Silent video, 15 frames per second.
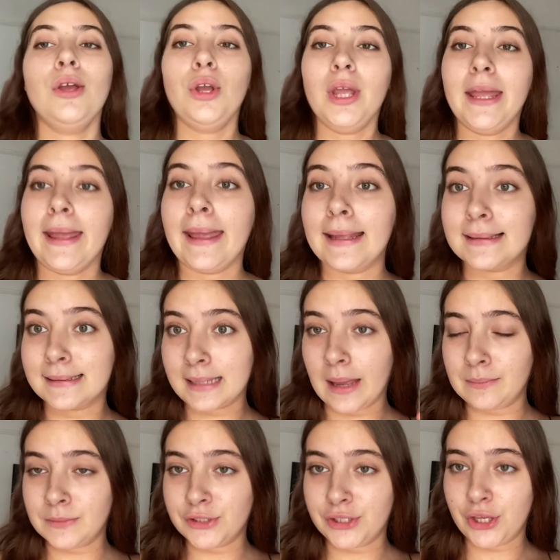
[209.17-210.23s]
It's
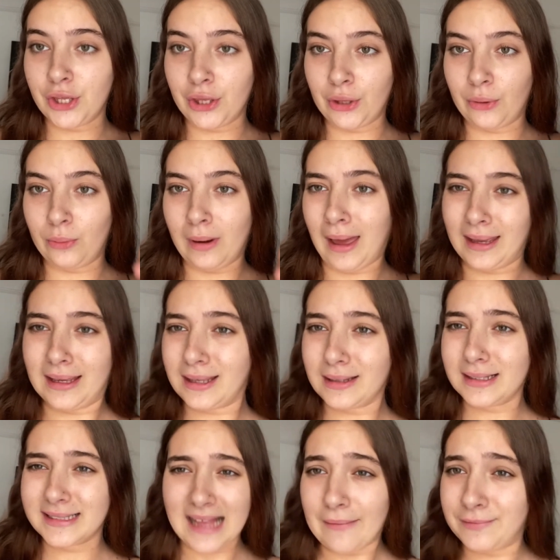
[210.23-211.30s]
come to like
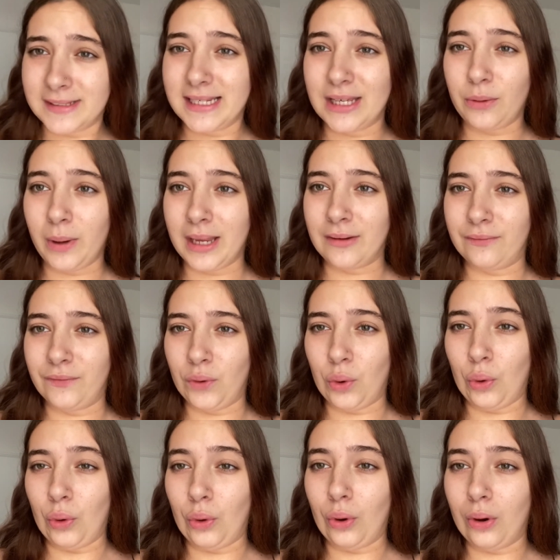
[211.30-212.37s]
70 quid
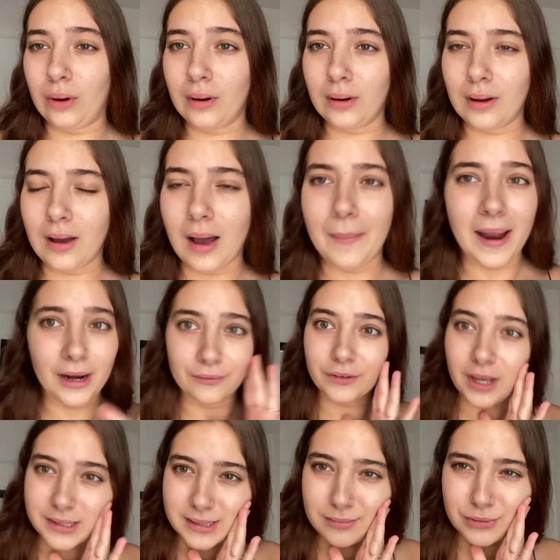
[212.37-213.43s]
for a pair of
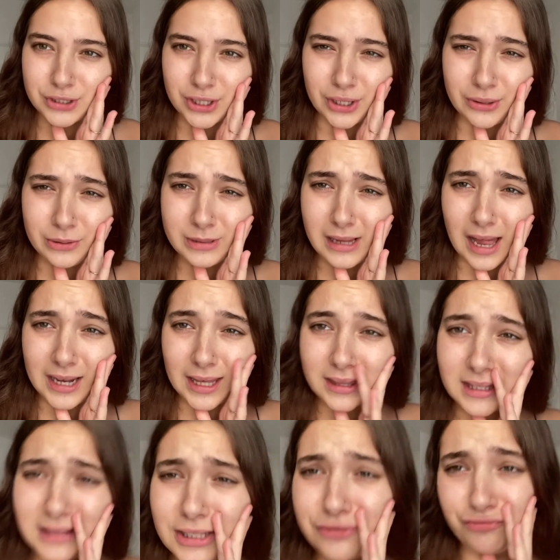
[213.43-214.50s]
custom shoes, and I think
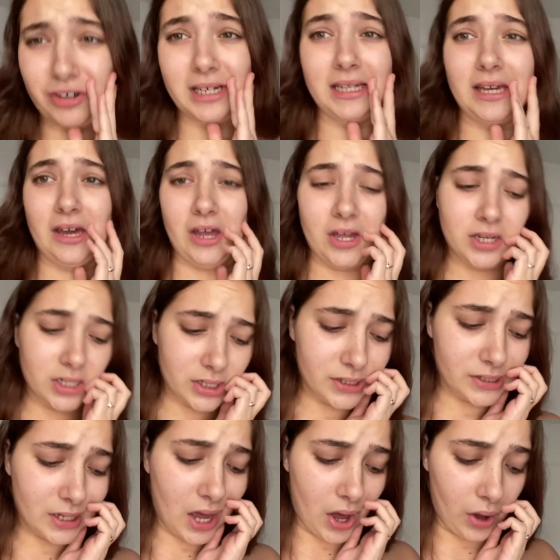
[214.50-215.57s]
that's really good.
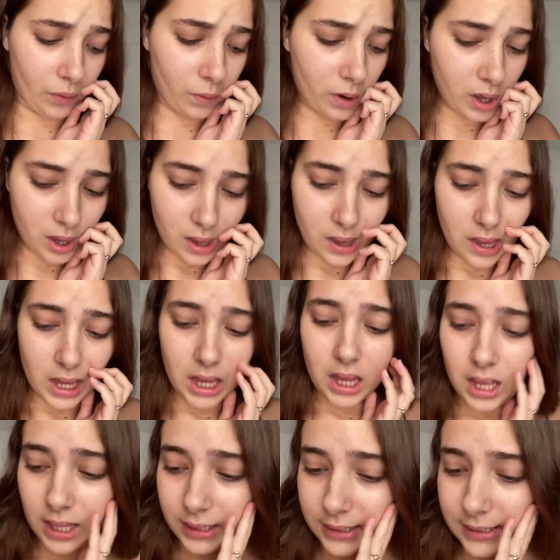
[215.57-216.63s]
So
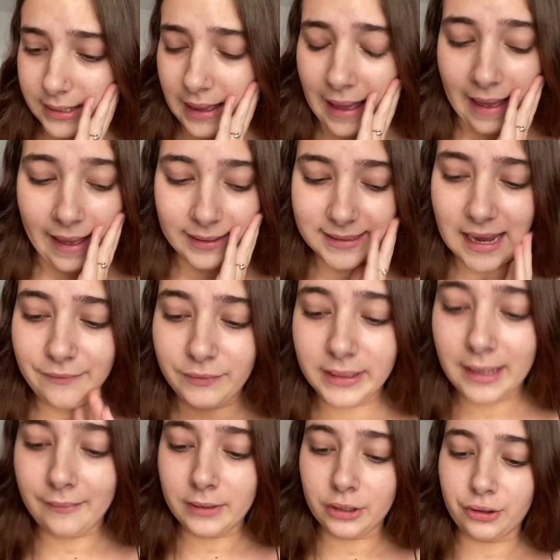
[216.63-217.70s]
yeah, definitely
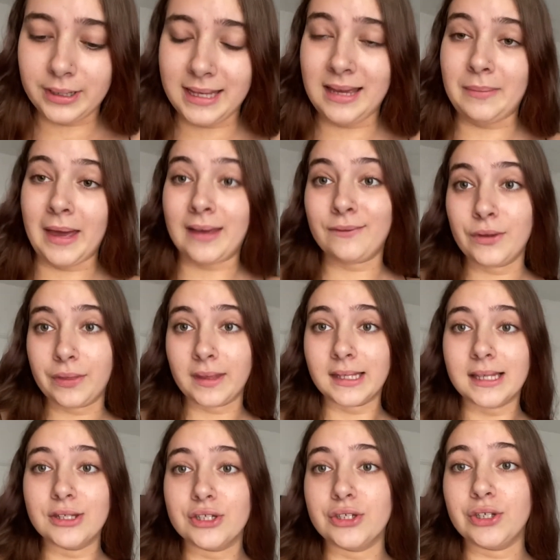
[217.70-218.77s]
have a look on eBay if you're thinking
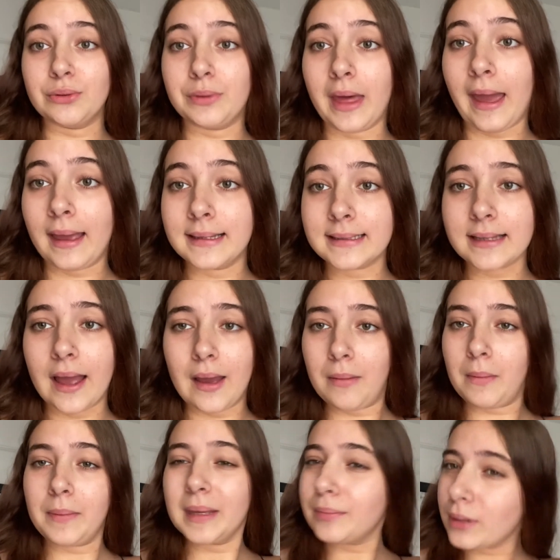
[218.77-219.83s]
to do this.
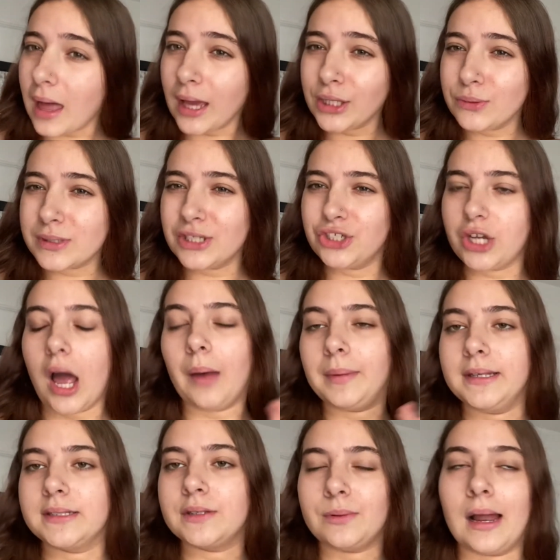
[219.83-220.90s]
People are using Sharpies
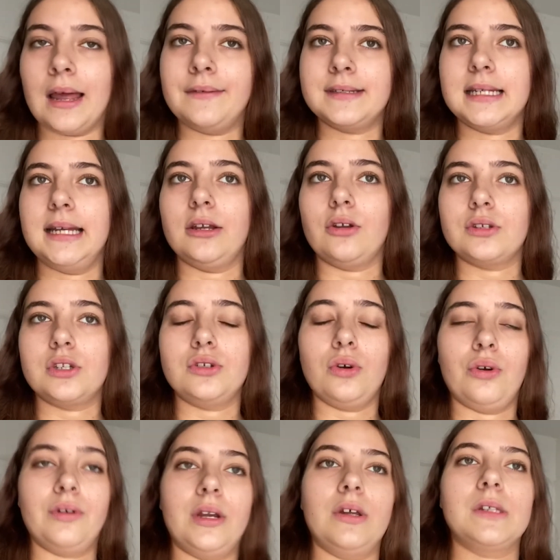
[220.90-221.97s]
as well, I've seen on
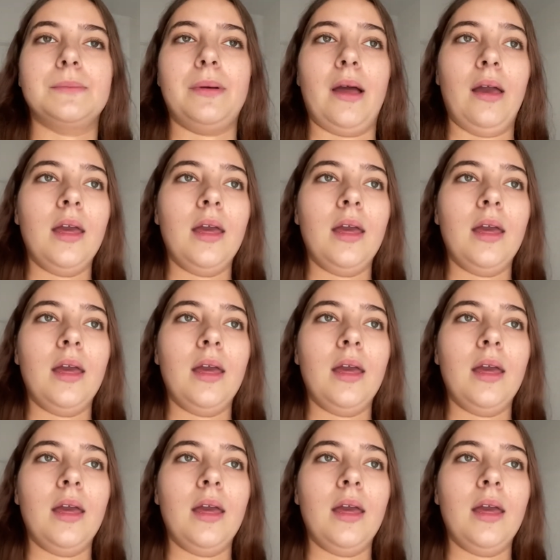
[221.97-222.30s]
tutorials, but